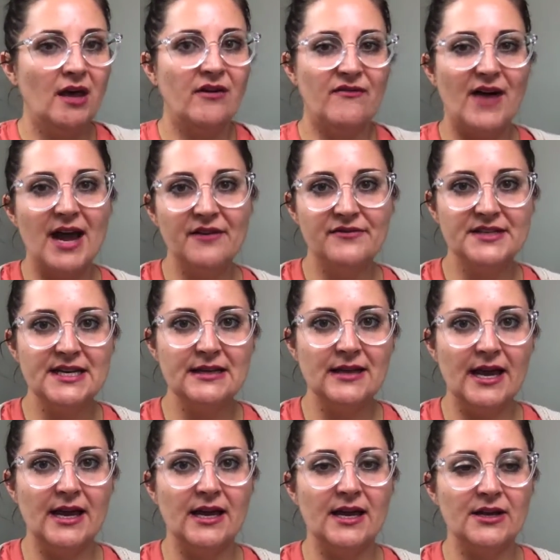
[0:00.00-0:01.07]
5T
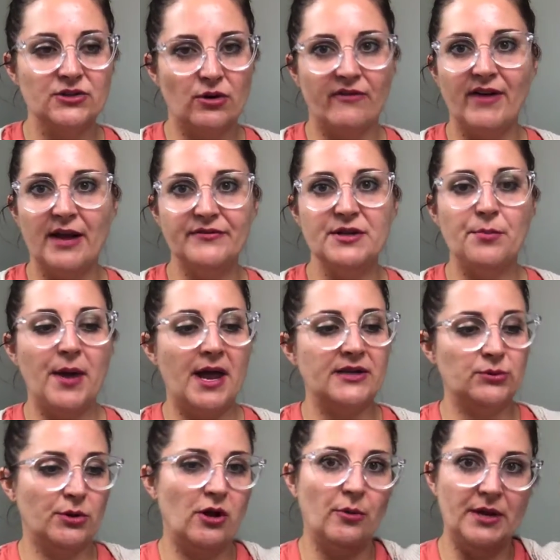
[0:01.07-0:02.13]
leggings or 5T pants
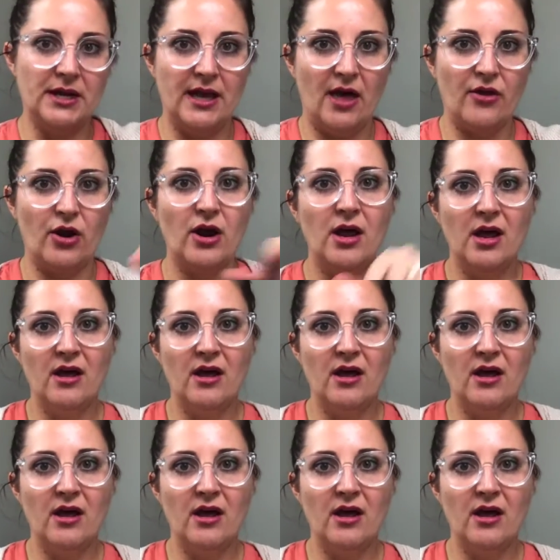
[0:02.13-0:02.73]
would all be together.